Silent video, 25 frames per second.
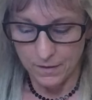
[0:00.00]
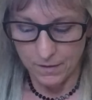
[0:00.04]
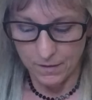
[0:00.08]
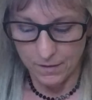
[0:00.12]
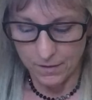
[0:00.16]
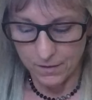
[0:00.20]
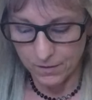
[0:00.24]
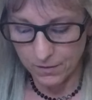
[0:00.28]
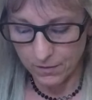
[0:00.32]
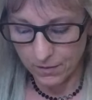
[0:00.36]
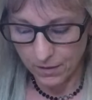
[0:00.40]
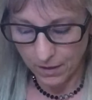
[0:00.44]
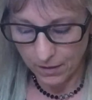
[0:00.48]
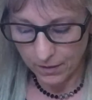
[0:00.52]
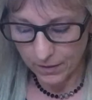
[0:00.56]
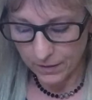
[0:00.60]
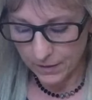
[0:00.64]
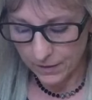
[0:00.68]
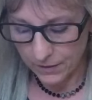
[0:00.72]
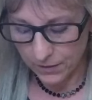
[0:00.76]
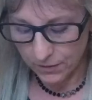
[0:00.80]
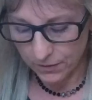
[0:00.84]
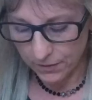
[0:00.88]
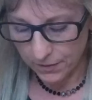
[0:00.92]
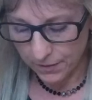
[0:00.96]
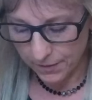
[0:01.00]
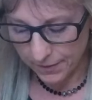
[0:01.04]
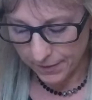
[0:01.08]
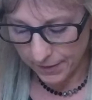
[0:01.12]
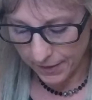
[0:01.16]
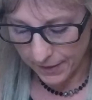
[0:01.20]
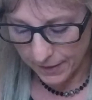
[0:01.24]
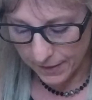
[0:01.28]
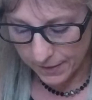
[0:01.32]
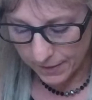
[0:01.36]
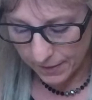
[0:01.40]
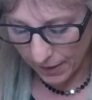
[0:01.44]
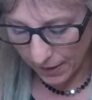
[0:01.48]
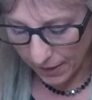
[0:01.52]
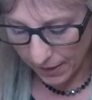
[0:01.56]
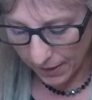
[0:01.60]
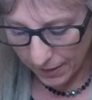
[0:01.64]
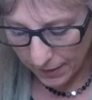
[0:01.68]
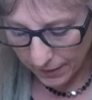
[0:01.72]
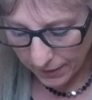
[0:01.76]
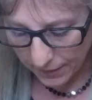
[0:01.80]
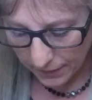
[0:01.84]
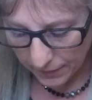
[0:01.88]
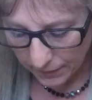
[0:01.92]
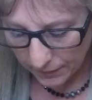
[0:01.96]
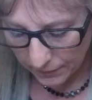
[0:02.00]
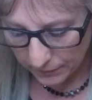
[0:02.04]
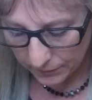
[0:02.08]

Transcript: So now I'm going to do the zigzag.